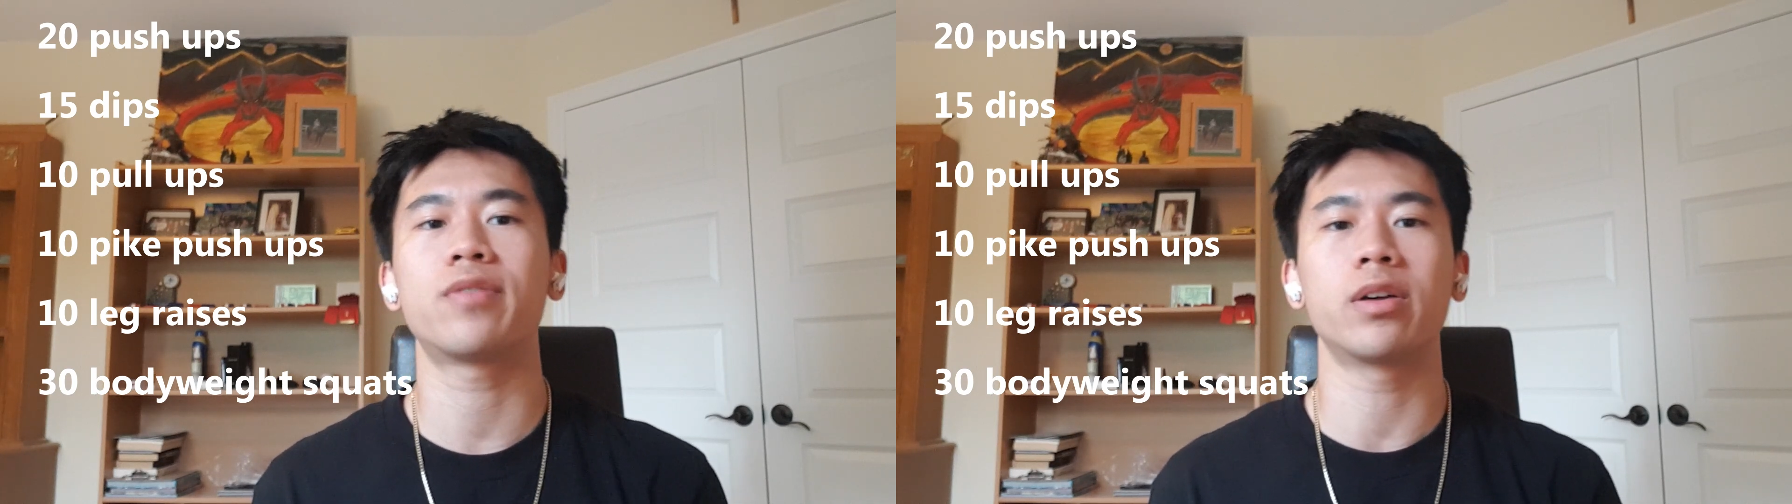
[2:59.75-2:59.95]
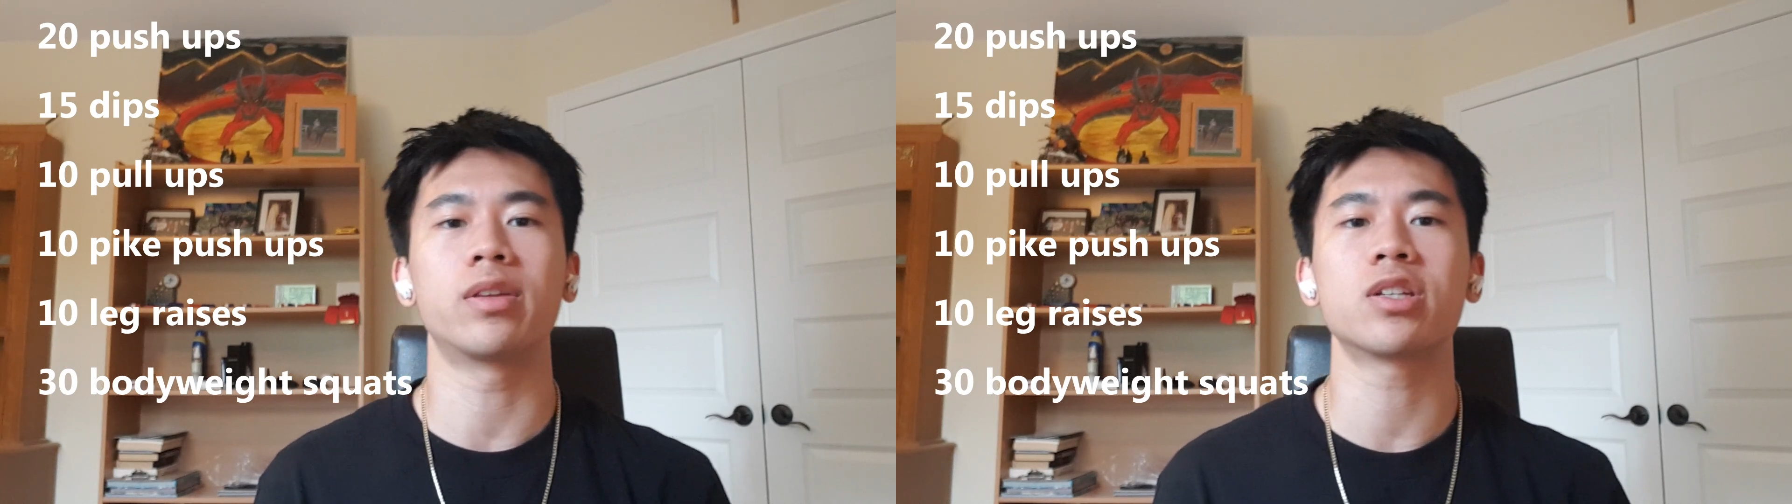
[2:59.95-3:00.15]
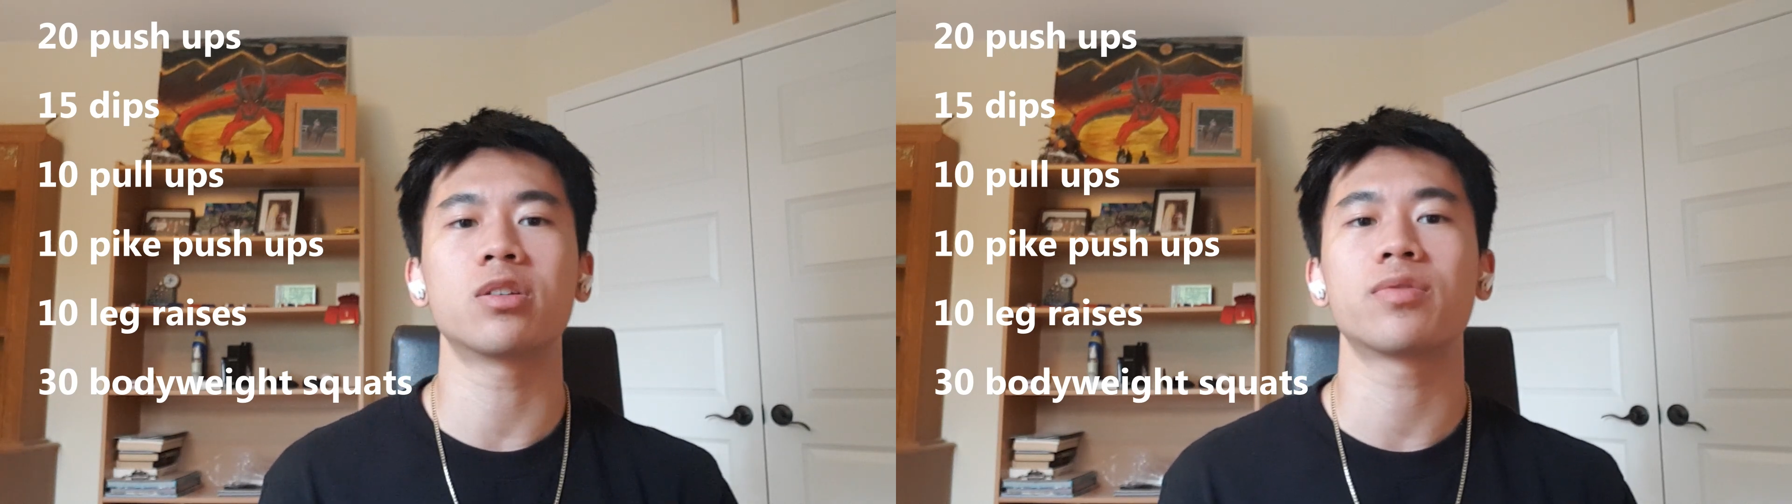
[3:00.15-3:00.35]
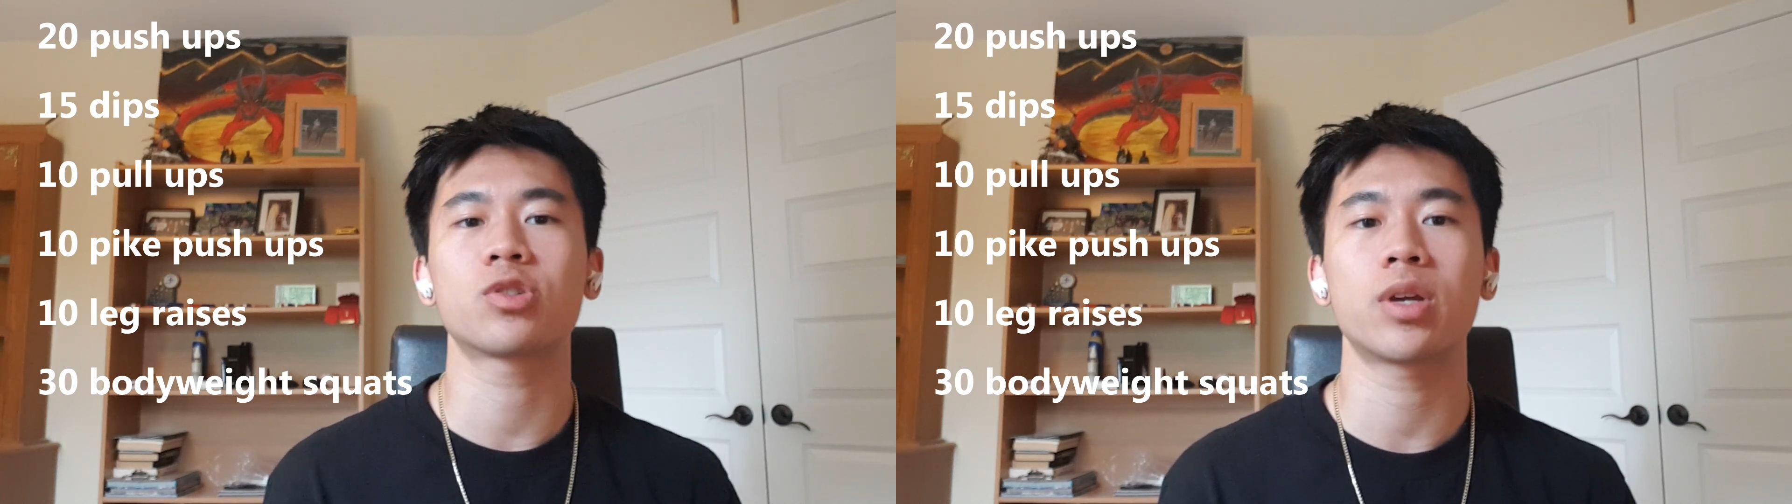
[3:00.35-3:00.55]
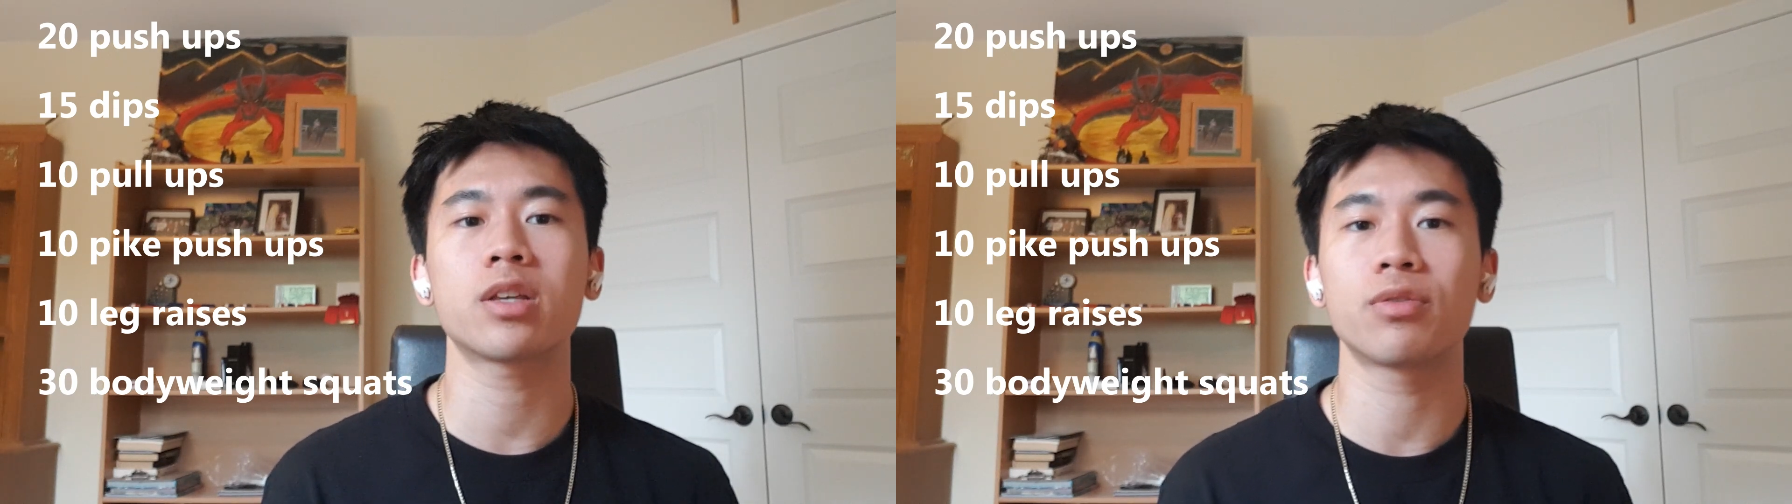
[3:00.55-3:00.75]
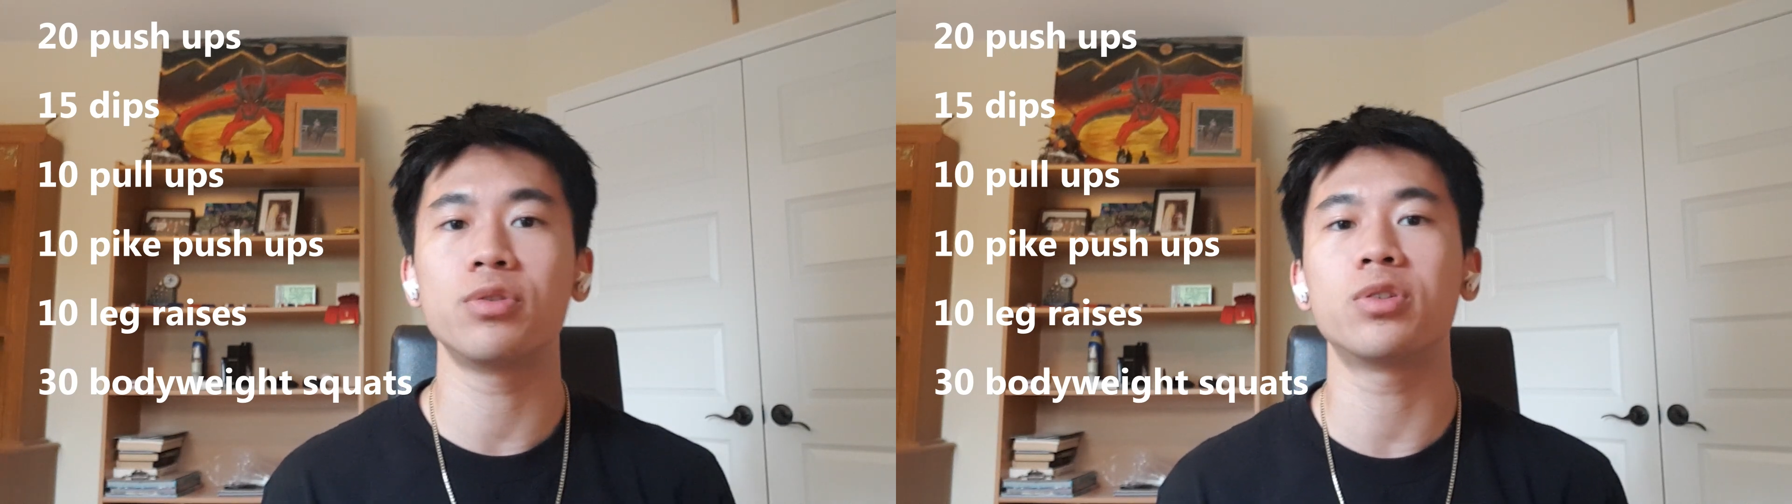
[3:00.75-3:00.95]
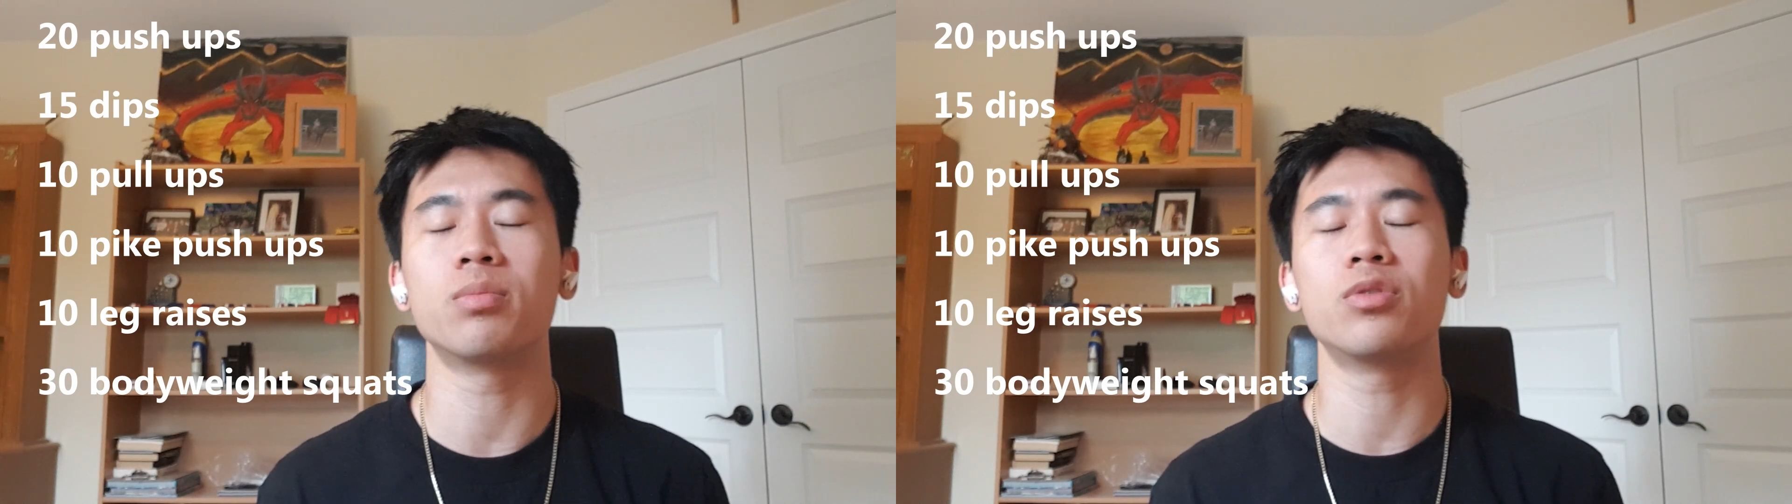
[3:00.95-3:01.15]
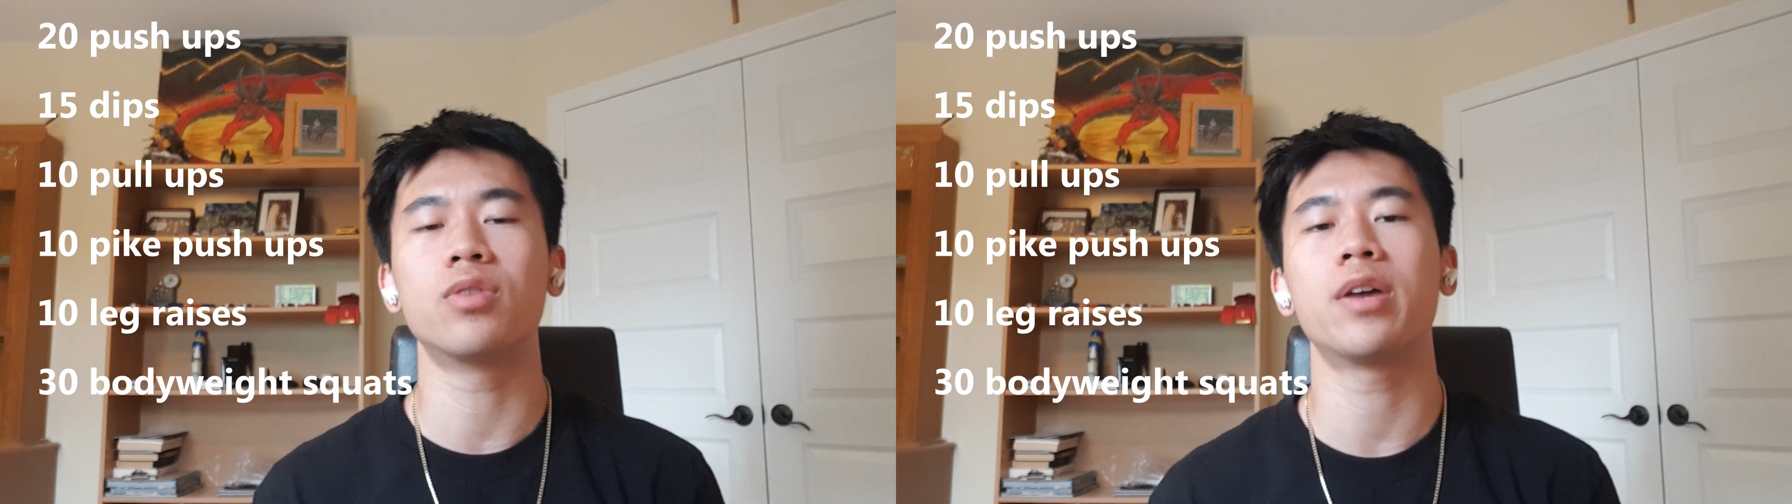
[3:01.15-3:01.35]
foundation of strength for you to
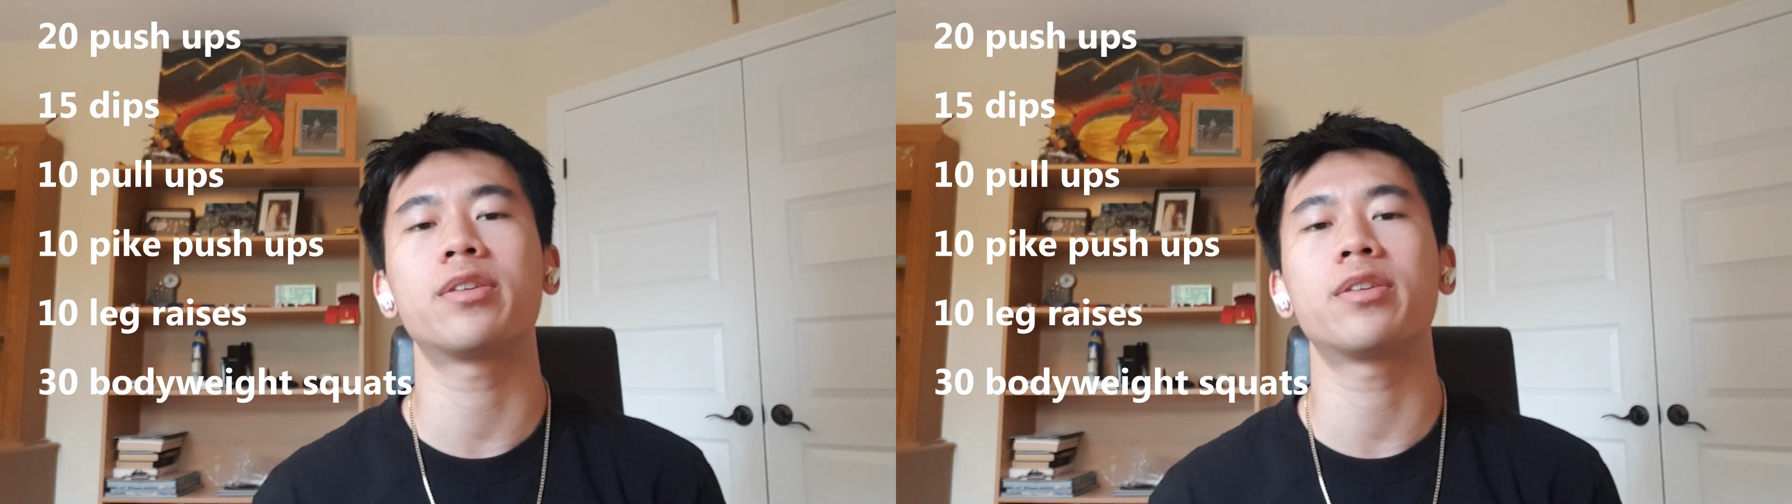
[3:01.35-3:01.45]
move on